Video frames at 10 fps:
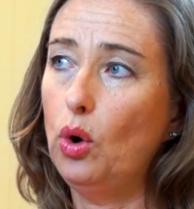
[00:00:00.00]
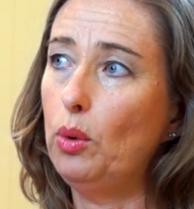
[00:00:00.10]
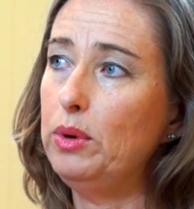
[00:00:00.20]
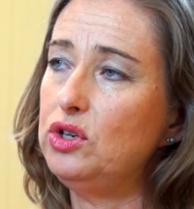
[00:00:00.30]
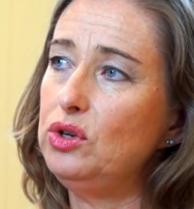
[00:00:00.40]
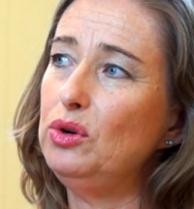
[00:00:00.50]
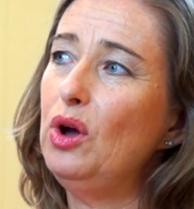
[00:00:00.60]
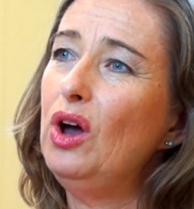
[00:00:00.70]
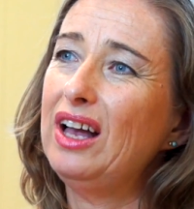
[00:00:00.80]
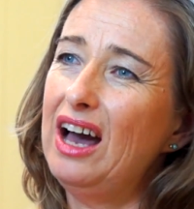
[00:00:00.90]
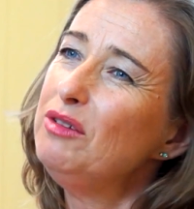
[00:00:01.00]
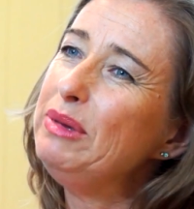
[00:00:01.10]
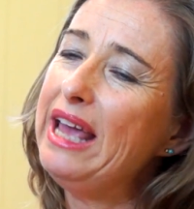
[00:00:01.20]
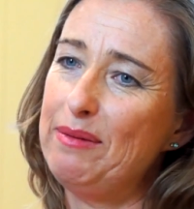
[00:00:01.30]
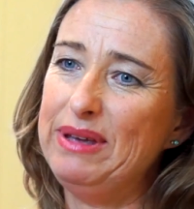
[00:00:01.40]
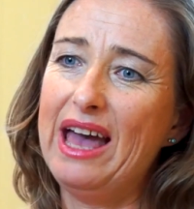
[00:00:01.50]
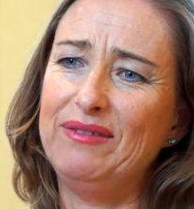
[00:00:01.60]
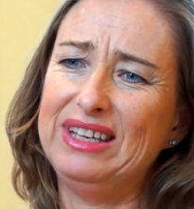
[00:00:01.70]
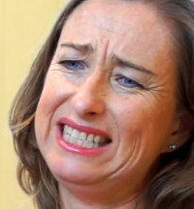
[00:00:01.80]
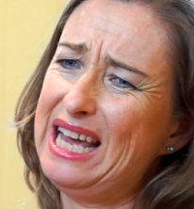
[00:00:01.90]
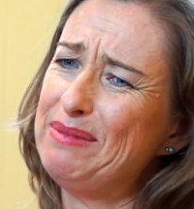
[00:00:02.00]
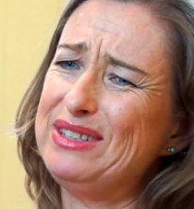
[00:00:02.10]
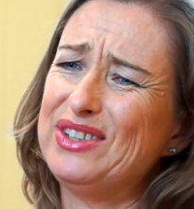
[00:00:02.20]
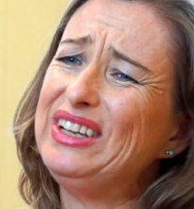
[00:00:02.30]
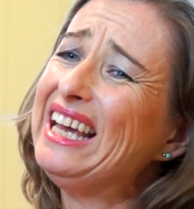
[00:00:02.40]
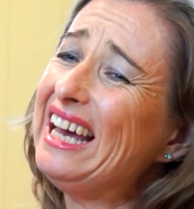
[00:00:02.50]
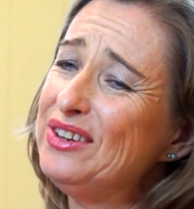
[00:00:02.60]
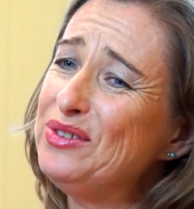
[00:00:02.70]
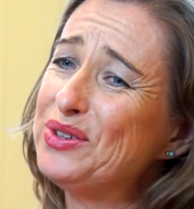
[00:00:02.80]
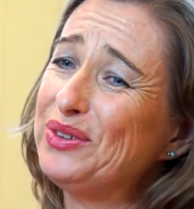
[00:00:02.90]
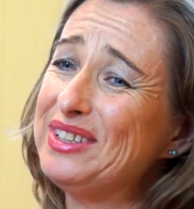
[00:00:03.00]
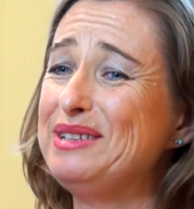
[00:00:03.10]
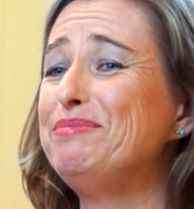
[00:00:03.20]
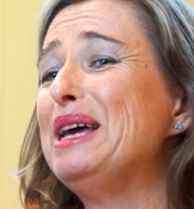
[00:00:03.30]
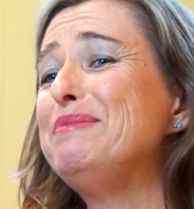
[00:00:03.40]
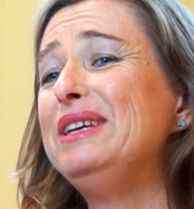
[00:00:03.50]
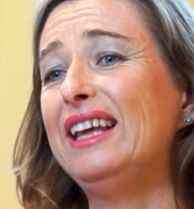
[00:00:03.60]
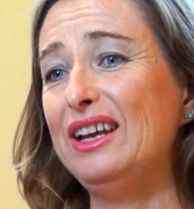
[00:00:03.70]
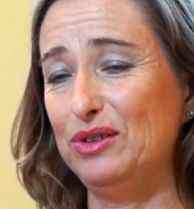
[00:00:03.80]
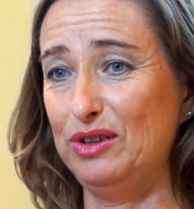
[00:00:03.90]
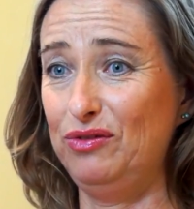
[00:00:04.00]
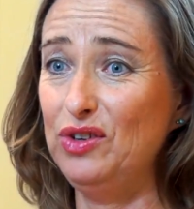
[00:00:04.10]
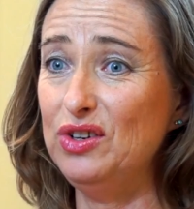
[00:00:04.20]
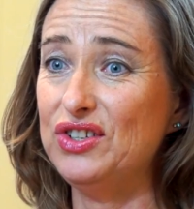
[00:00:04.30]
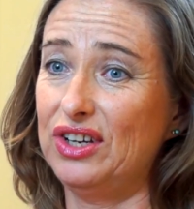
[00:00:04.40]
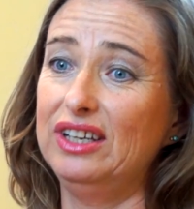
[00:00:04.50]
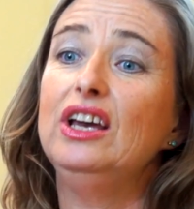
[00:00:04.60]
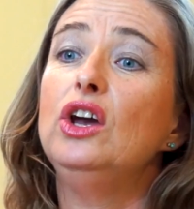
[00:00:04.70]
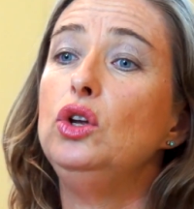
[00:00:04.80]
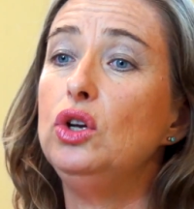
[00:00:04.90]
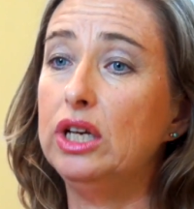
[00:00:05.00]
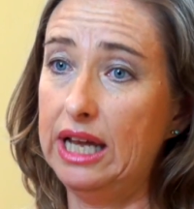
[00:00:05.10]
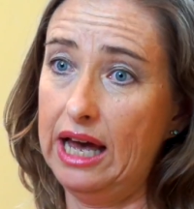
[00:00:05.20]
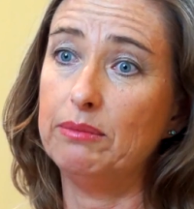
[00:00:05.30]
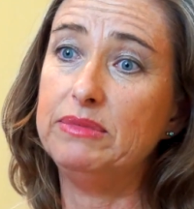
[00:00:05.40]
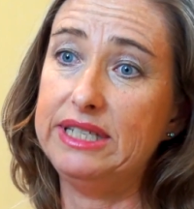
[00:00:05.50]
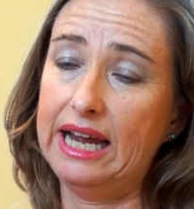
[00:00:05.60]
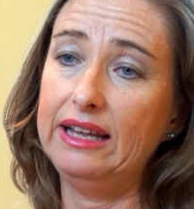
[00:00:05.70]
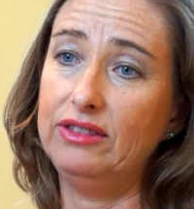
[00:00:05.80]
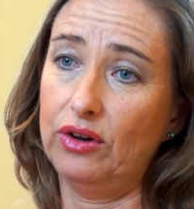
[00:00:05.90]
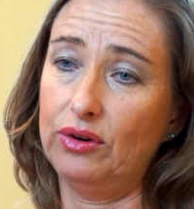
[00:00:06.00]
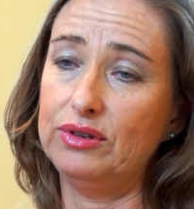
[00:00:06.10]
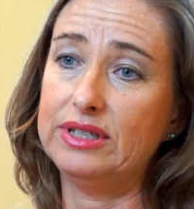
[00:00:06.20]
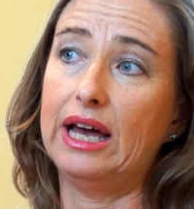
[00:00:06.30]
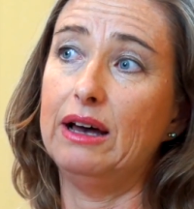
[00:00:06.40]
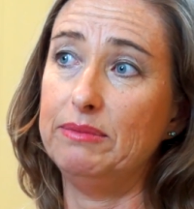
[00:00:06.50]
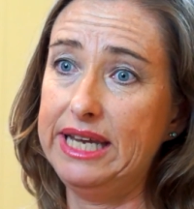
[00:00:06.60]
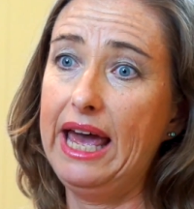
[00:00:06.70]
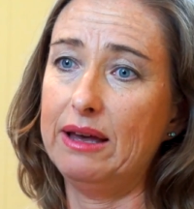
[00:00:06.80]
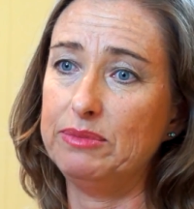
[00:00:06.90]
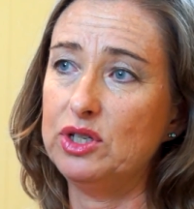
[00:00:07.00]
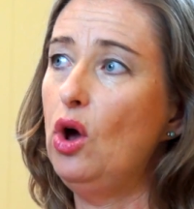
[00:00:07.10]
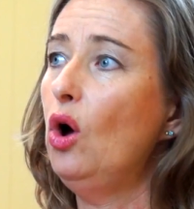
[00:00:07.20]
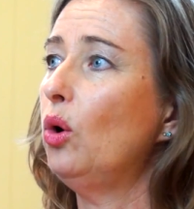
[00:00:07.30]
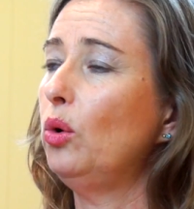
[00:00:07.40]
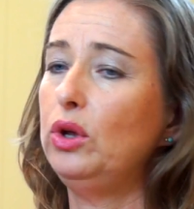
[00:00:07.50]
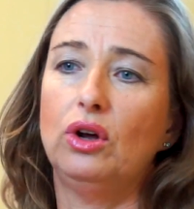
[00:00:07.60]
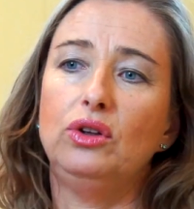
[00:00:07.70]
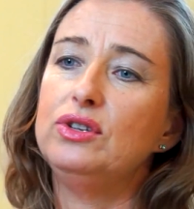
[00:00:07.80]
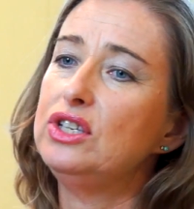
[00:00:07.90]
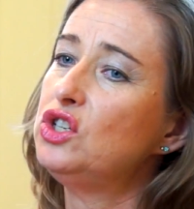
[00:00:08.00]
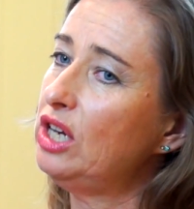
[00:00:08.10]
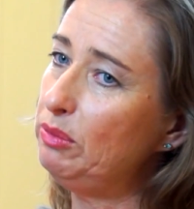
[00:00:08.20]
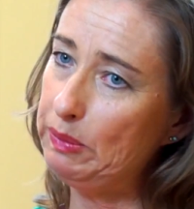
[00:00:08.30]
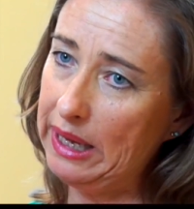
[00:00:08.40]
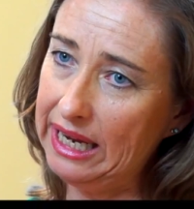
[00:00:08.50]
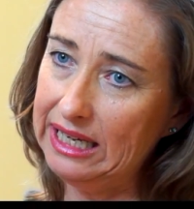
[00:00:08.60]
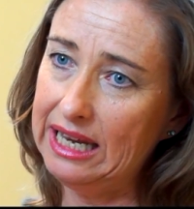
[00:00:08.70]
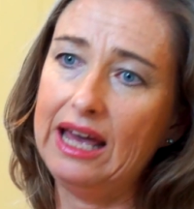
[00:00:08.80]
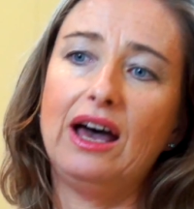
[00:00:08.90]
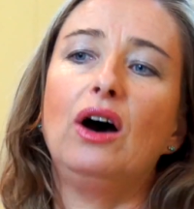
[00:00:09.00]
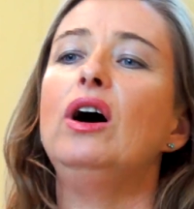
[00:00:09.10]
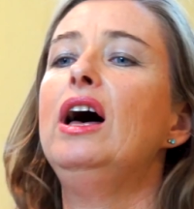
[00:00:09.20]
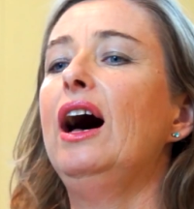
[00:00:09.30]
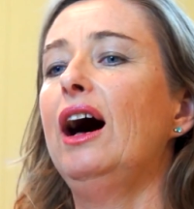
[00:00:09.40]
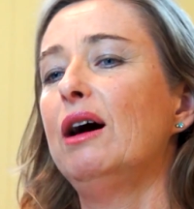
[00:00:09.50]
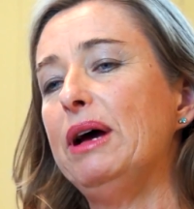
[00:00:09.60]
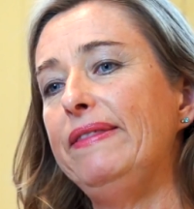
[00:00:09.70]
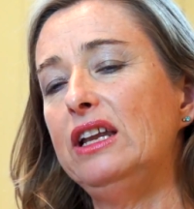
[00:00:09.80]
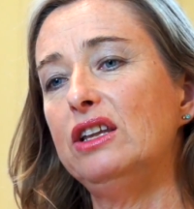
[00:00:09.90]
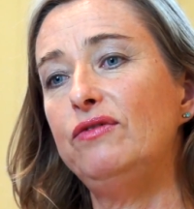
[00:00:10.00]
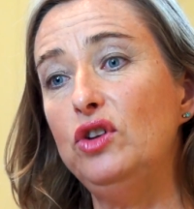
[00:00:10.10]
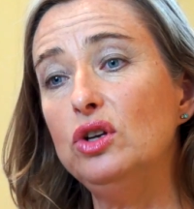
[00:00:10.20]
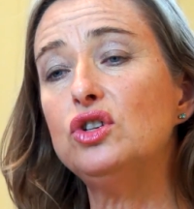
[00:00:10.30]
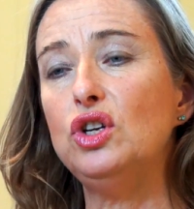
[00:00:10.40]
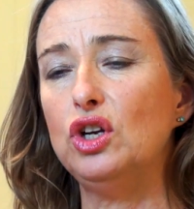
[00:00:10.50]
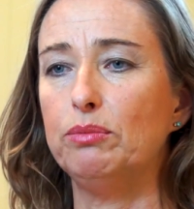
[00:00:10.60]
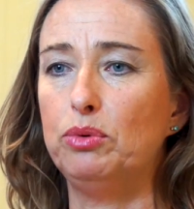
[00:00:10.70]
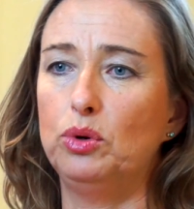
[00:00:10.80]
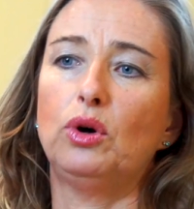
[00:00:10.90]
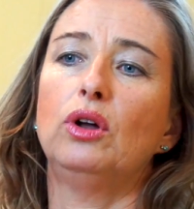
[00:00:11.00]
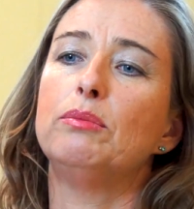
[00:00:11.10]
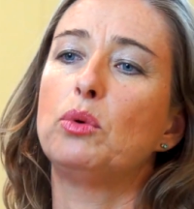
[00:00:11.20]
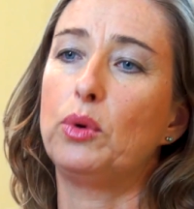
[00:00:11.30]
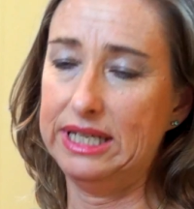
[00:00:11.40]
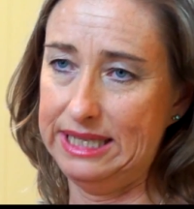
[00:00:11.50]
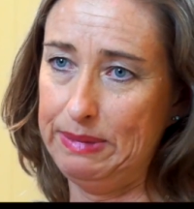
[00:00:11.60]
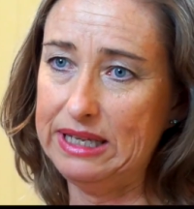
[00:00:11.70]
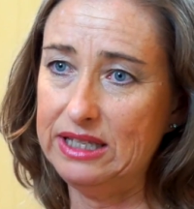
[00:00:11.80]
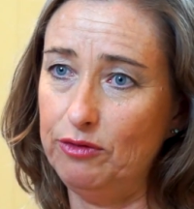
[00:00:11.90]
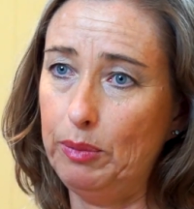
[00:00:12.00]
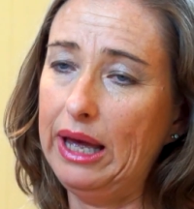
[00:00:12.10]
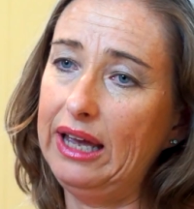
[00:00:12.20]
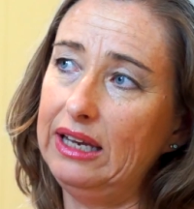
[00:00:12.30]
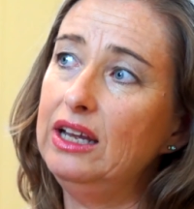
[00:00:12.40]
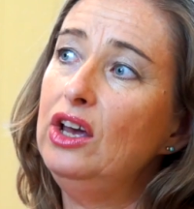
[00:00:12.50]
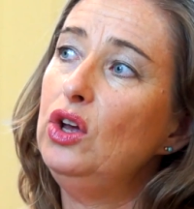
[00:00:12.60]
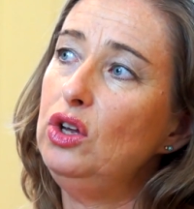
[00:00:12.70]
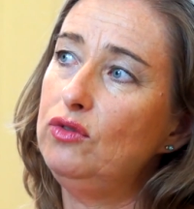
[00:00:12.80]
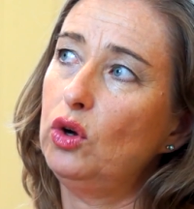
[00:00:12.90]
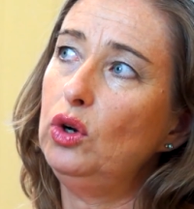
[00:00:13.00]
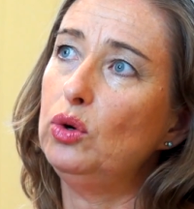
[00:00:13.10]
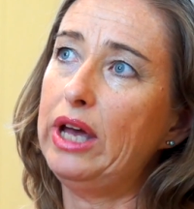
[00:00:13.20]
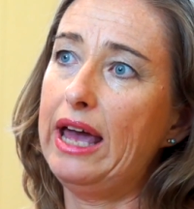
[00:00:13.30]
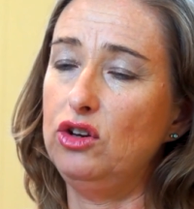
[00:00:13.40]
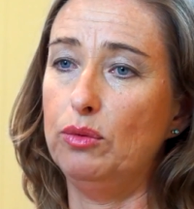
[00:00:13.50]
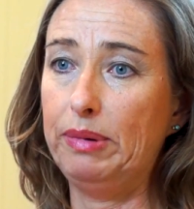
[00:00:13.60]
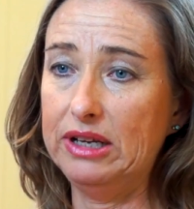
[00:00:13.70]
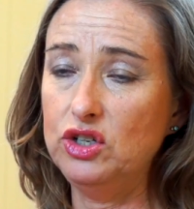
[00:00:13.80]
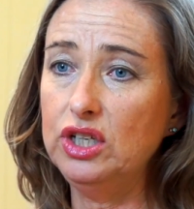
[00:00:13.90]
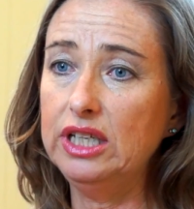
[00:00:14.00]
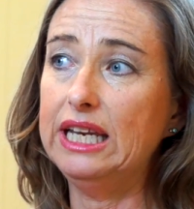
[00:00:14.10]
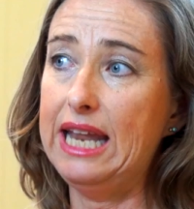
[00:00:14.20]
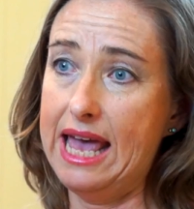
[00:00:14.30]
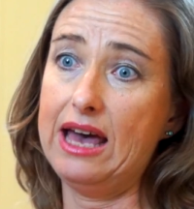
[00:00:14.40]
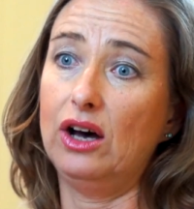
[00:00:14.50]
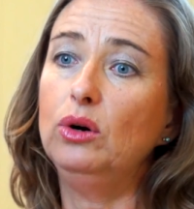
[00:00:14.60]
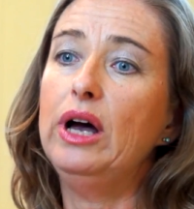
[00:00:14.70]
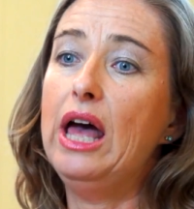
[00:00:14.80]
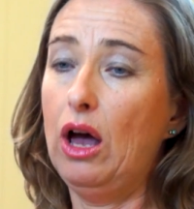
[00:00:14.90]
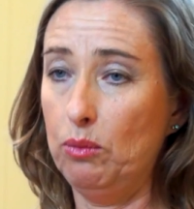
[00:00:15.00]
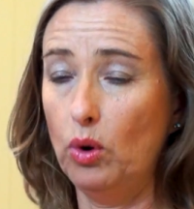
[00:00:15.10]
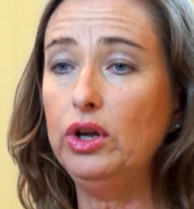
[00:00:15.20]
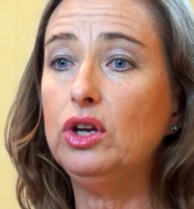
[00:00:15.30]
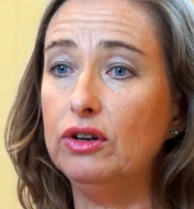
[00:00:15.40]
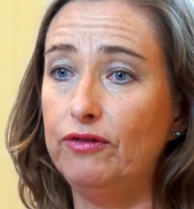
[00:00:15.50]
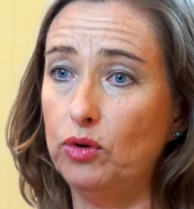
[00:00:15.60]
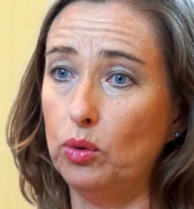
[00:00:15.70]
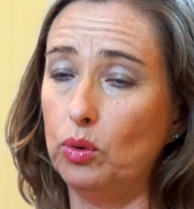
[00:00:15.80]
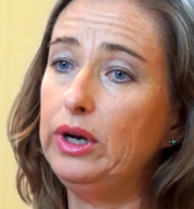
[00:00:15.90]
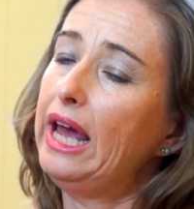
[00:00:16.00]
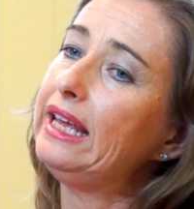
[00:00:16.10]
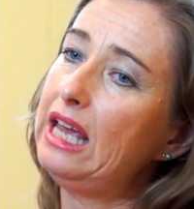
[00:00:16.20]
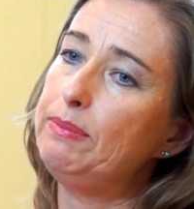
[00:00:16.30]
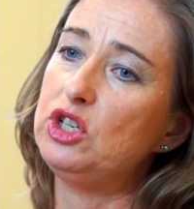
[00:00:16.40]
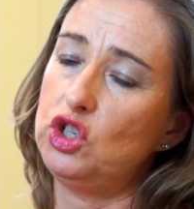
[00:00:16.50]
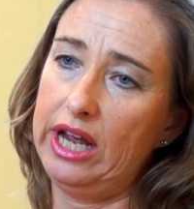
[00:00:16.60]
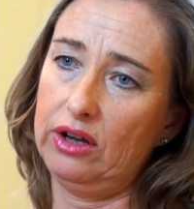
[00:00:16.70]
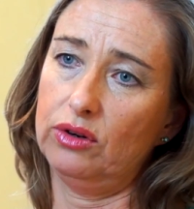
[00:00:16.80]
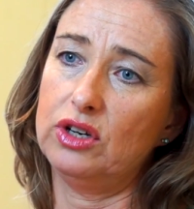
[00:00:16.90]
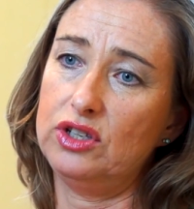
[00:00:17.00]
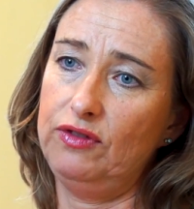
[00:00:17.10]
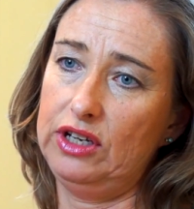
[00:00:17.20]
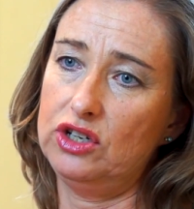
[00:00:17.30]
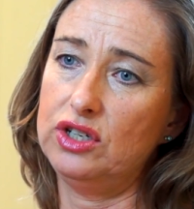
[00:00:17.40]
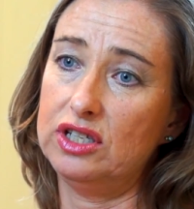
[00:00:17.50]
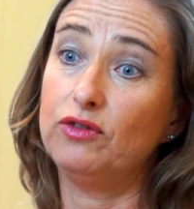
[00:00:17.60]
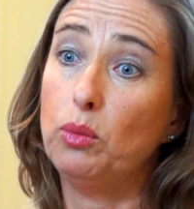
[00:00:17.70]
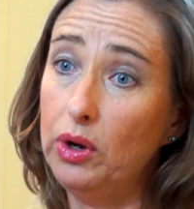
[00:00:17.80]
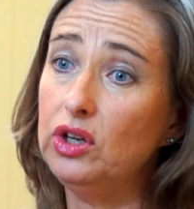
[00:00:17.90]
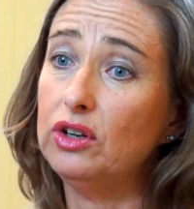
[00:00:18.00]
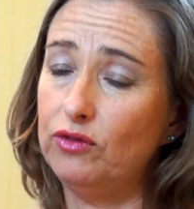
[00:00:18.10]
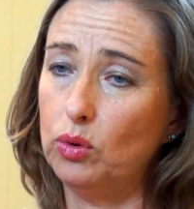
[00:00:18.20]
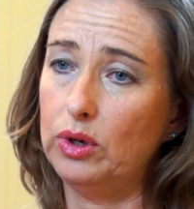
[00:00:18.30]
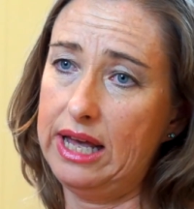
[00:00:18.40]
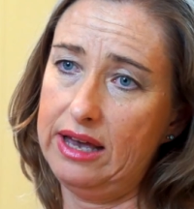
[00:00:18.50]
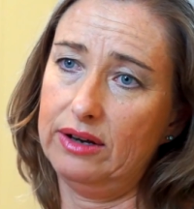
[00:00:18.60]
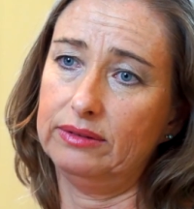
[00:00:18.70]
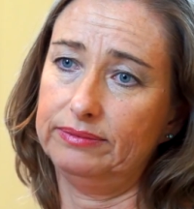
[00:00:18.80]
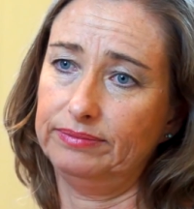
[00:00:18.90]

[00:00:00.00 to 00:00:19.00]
Or would you kind of be happy having a tap that's only $100, and maybe later in the future you can update those taps, or use a cheaper paint now, and then in the future you can put on a more expensive paint. You've got to look at your budget now and what you can afford, and keep a check on those finishes for what you can afford now.